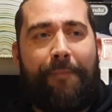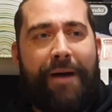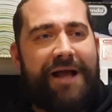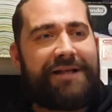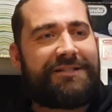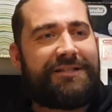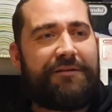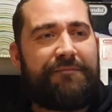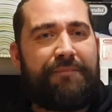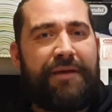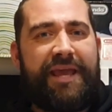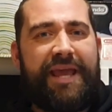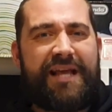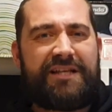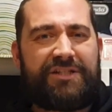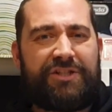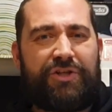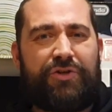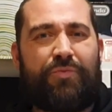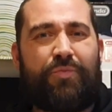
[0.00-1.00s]
battered
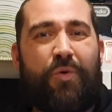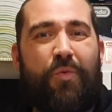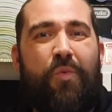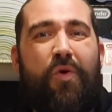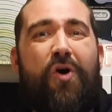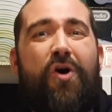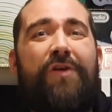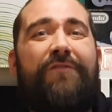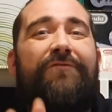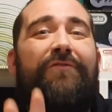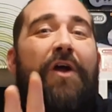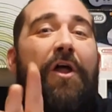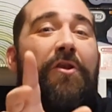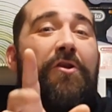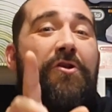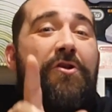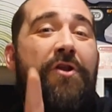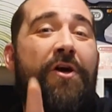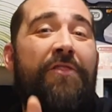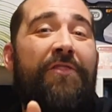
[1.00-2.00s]
PS2 will work for
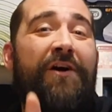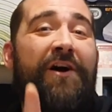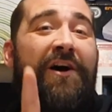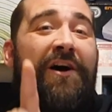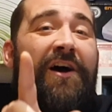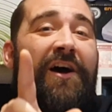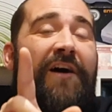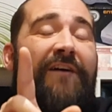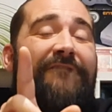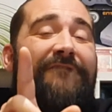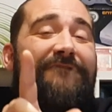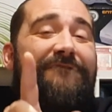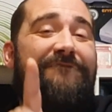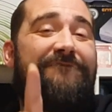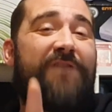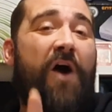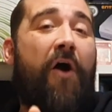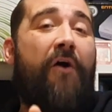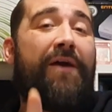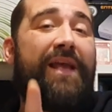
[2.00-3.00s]
another
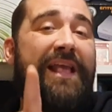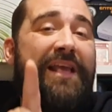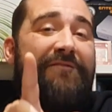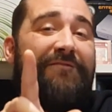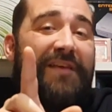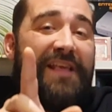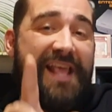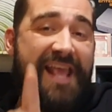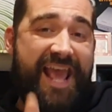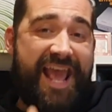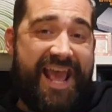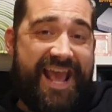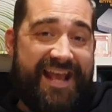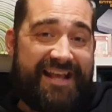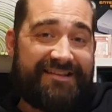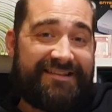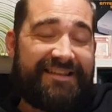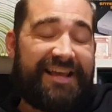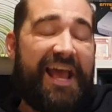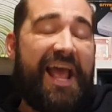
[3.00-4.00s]
5
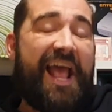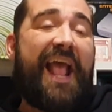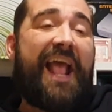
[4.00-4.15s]
years.